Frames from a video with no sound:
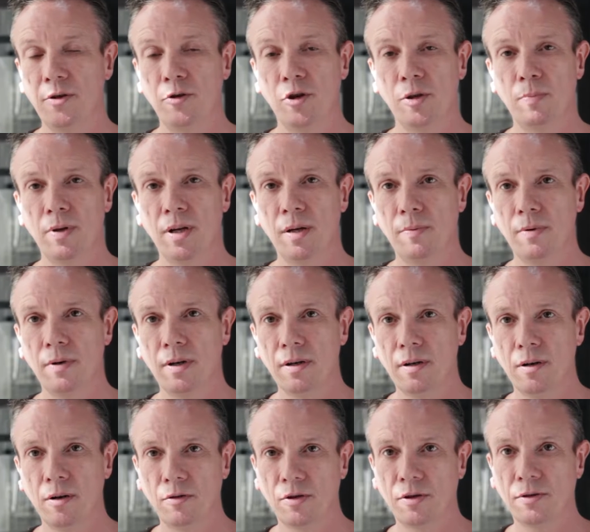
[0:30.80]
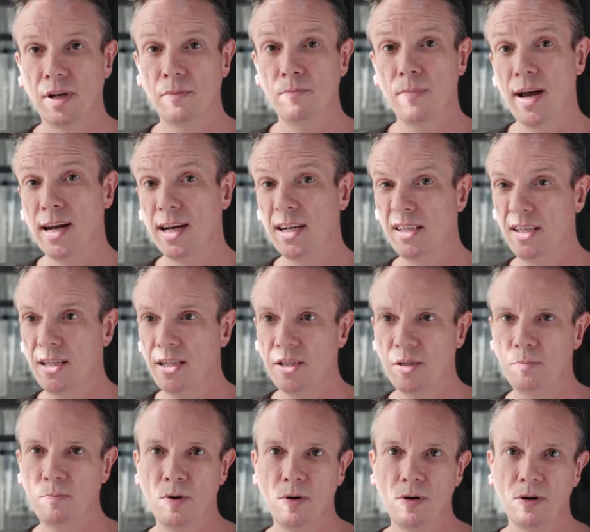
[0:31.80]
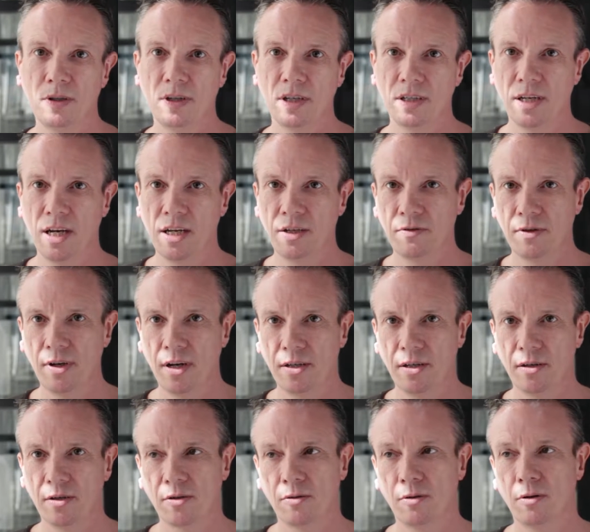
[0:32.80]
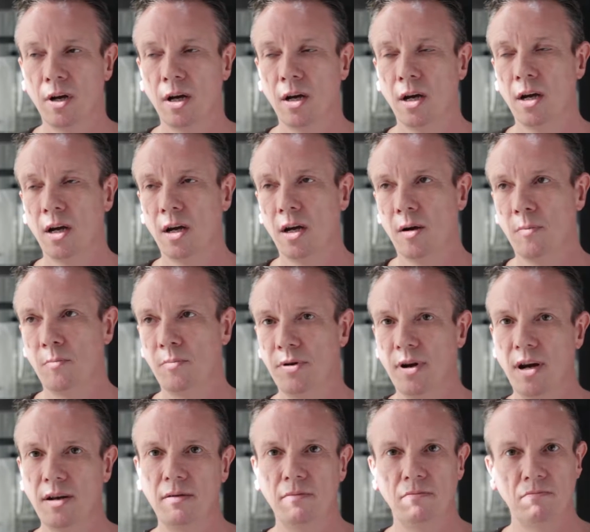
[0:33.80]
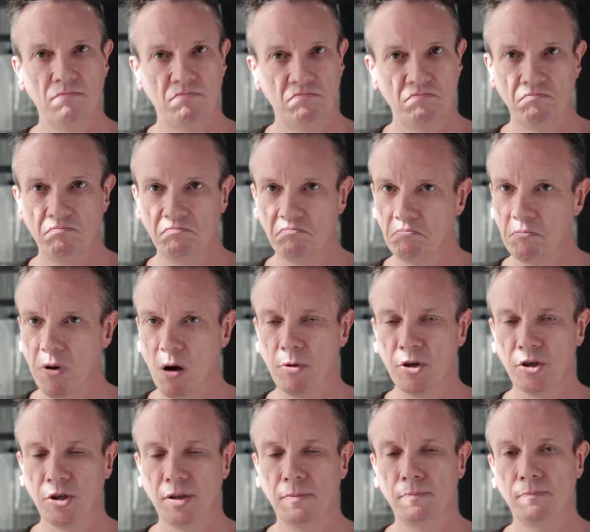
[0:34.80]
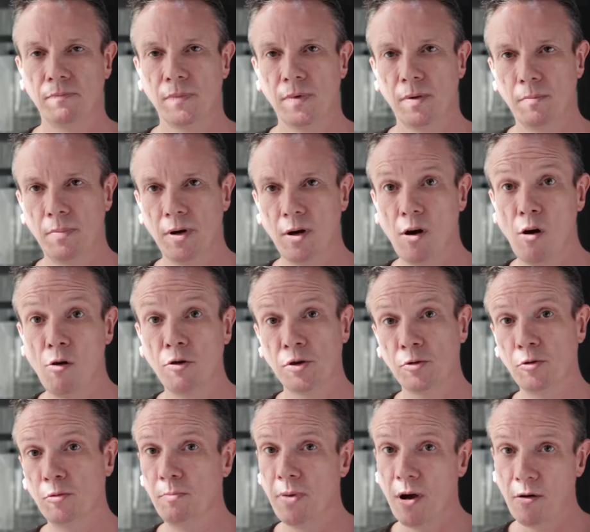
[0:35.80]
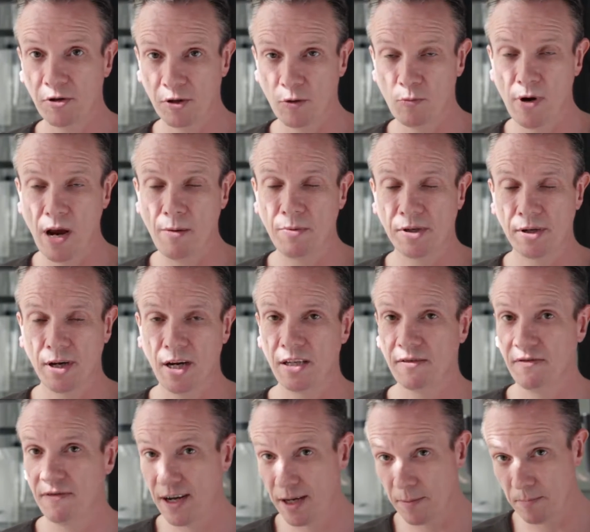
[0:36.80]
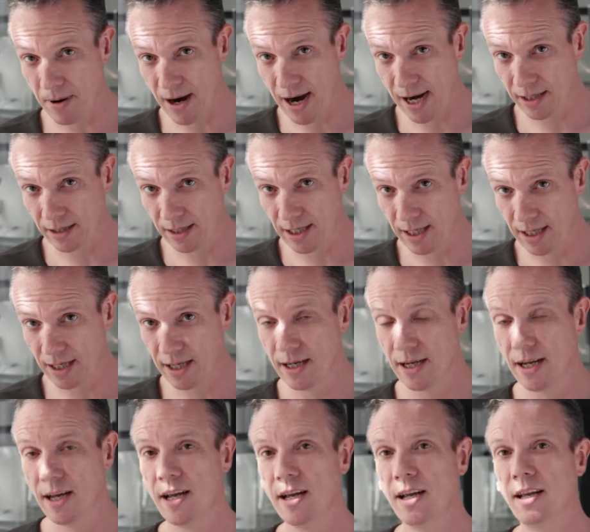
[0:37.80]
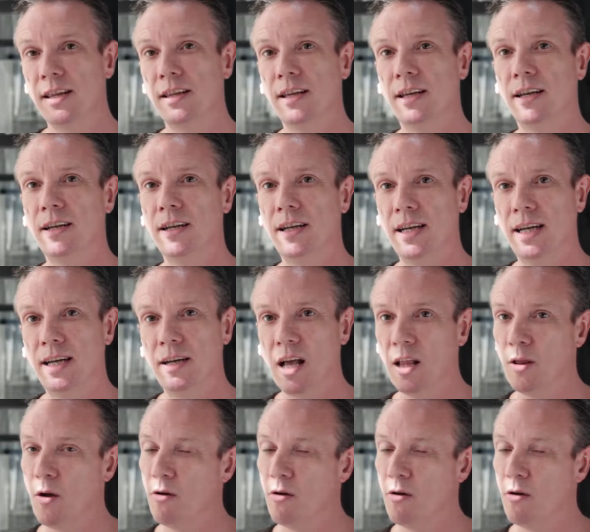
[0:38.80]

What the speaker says: at a newspaper. Also did magazines, books, etc., etc. So print, publishing. But I also built some websites very badly that a